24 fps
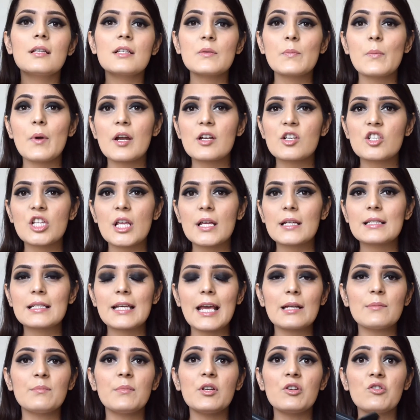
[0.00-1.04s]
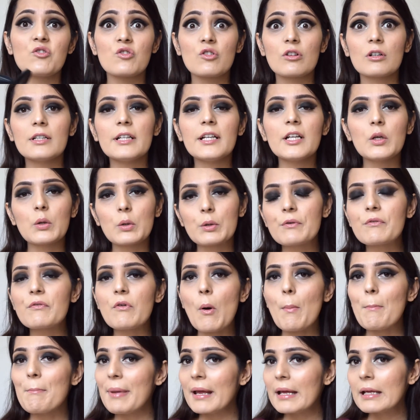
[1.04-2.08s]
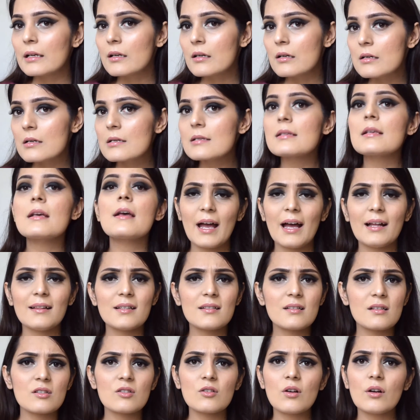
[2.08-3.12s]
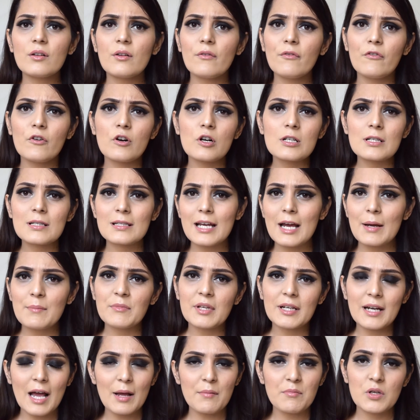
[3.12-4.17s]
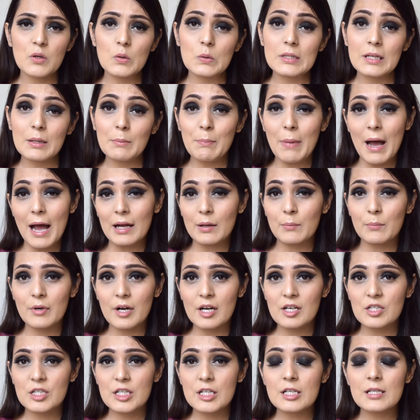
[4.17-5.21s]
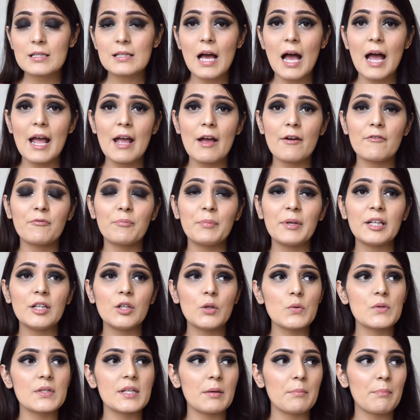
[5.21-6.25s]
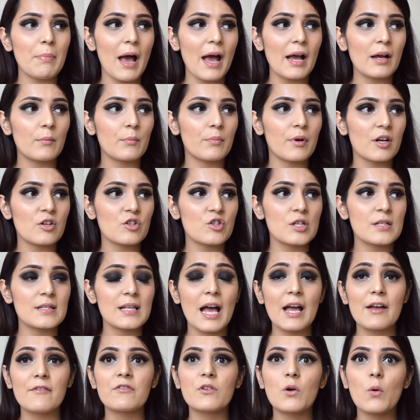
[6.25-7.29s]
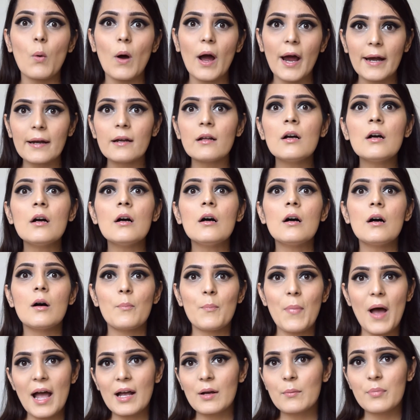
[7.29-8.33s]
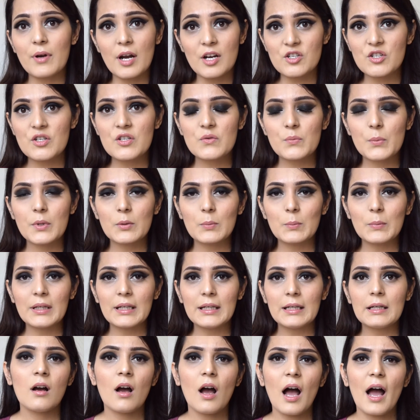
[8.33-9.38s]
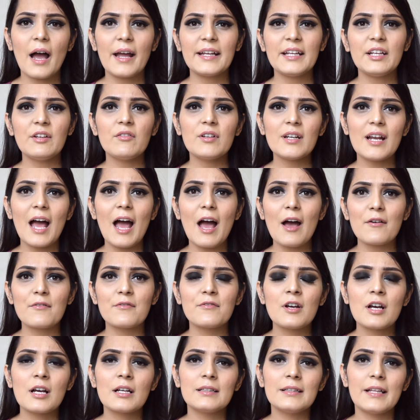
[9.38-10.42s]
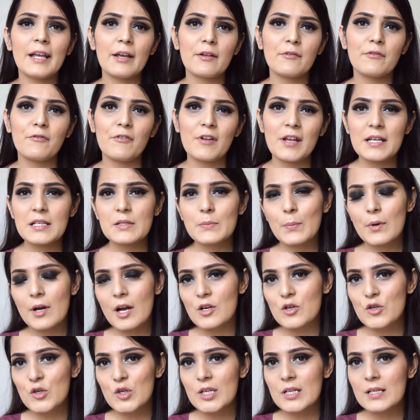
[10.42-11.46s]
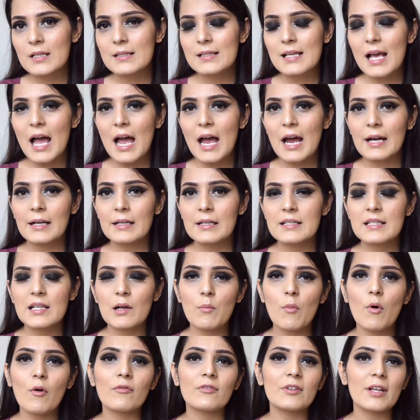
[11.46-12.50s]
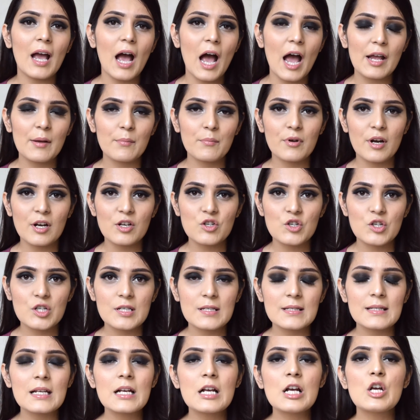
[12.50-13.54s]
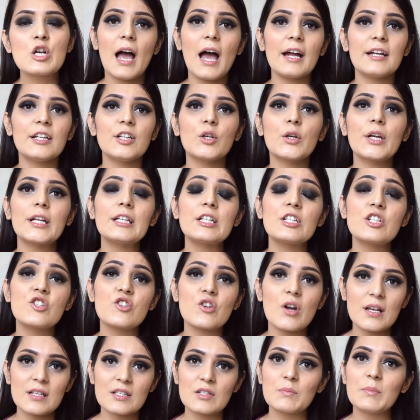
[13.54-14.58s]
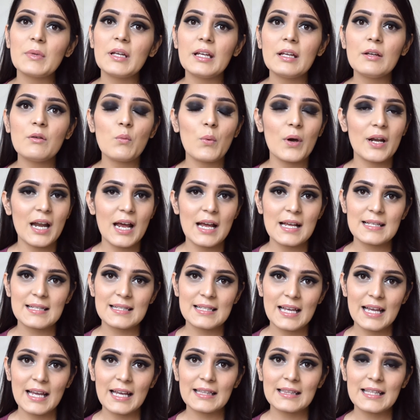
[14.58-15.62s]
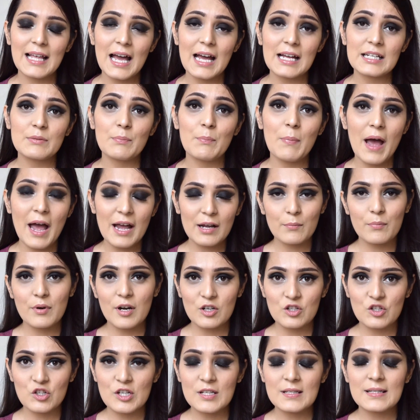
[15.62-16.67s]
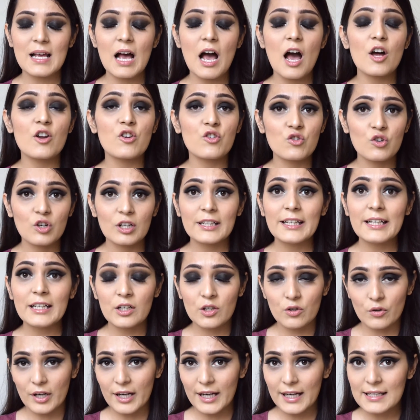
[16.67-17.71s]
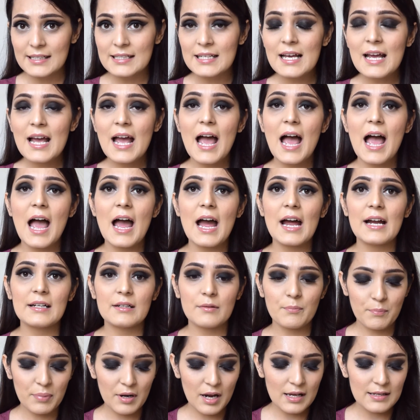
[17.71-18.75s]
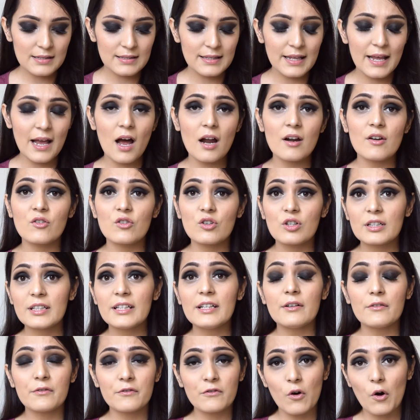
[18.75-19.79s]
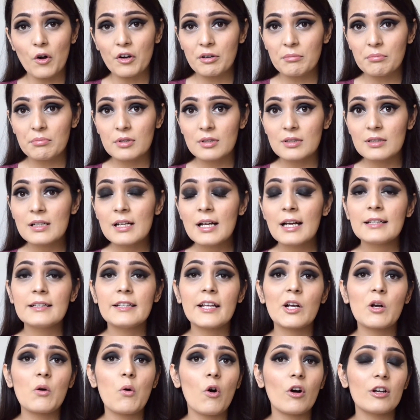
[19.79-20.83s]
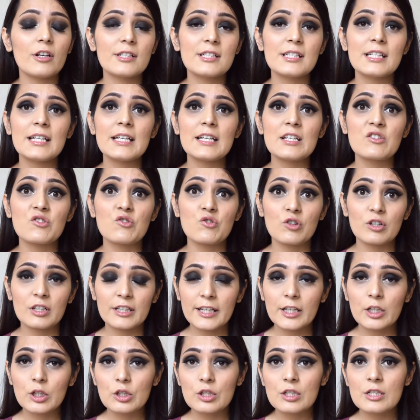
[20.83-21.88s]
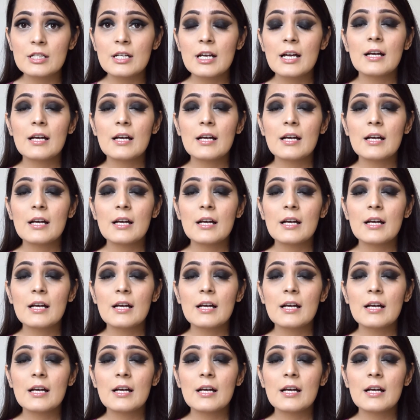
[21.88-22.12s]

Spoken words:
This brush set can be really good for beginners, and this is not the first time that I'm using PAC brushes. I have been using PAC brushes. I have quite PAC brushes with me. I even have their face brushes and some of their eye brushes, and you can trust me when I say that PAC brushes are really great, and plus they are really affordable. Their quality is really good.